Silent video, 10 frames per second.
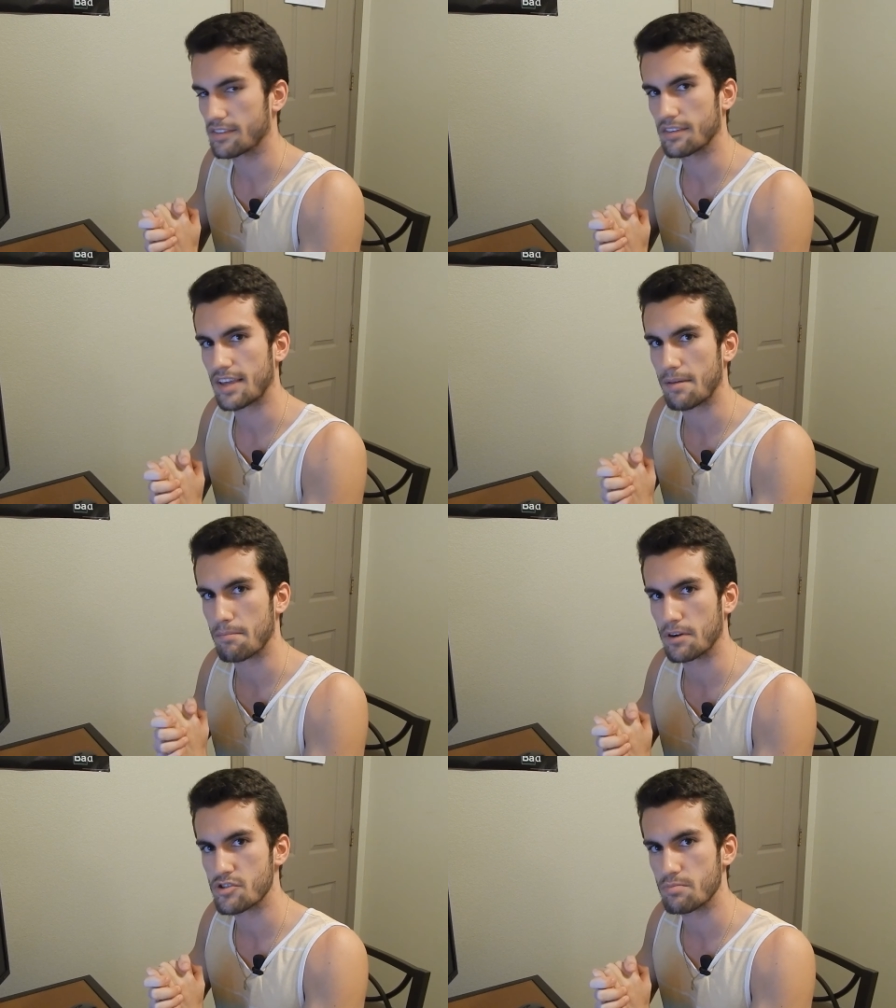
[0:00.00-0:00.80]
This is a
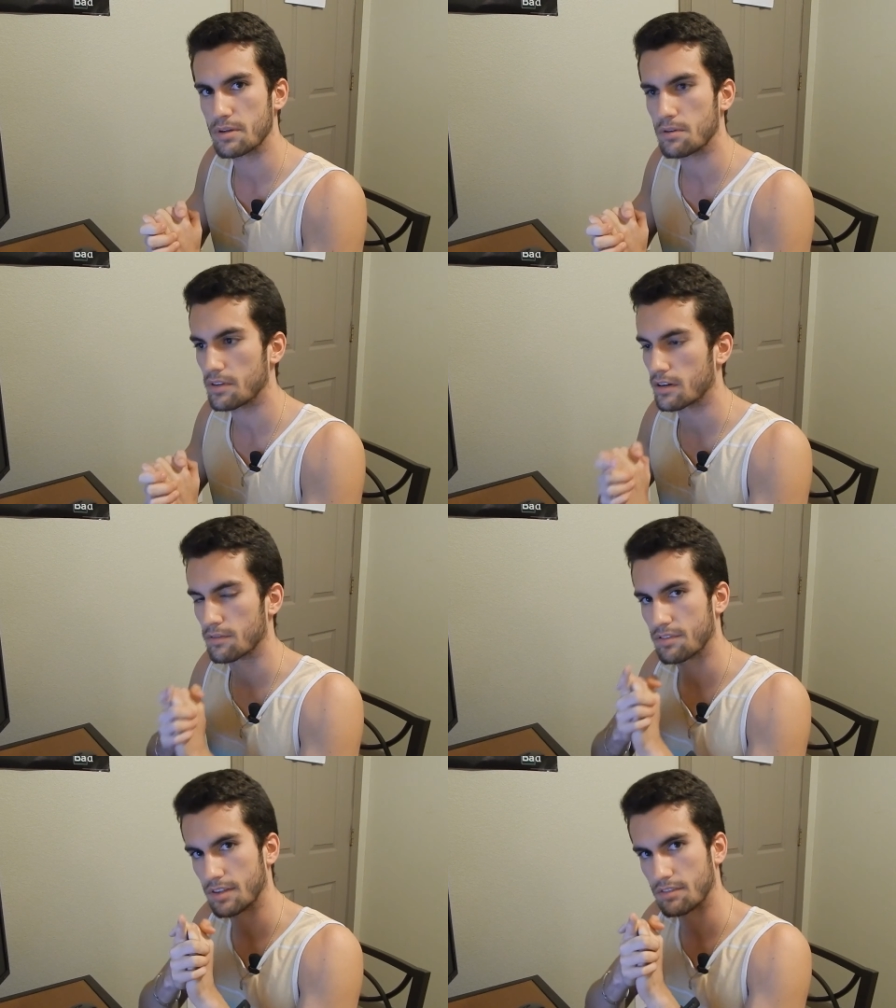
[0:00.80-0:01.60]
budget build
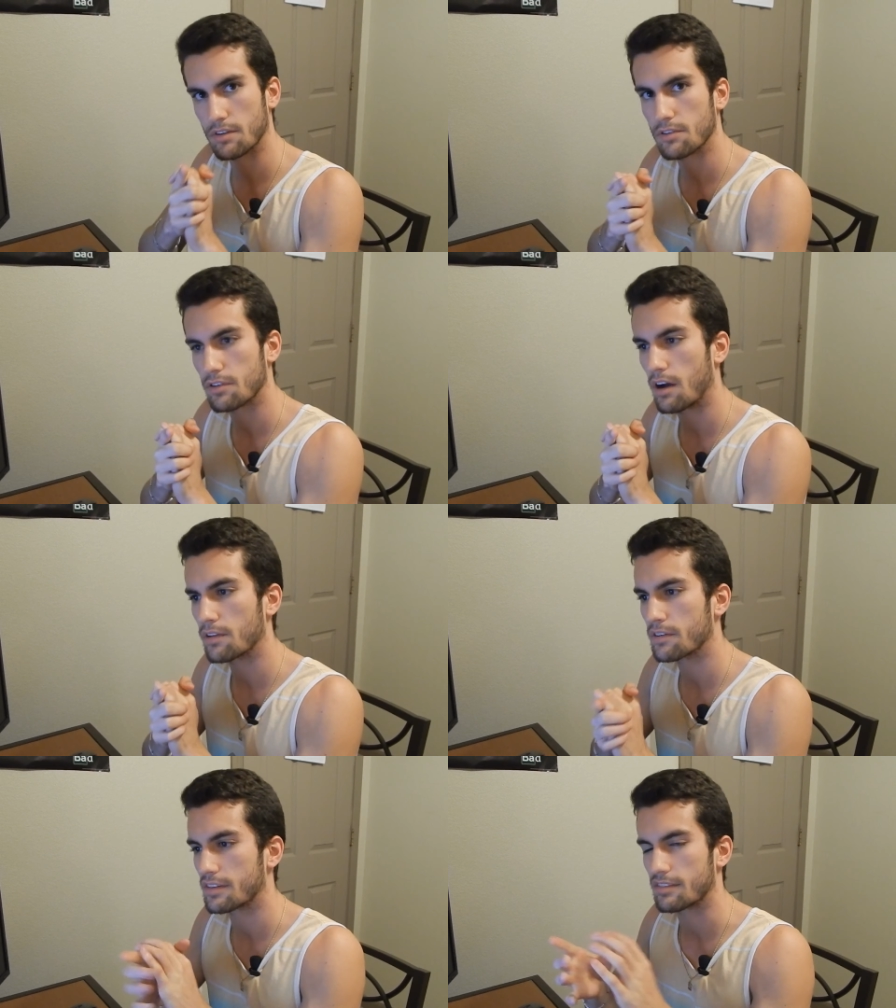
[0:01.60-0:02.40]
of six hundred dollars.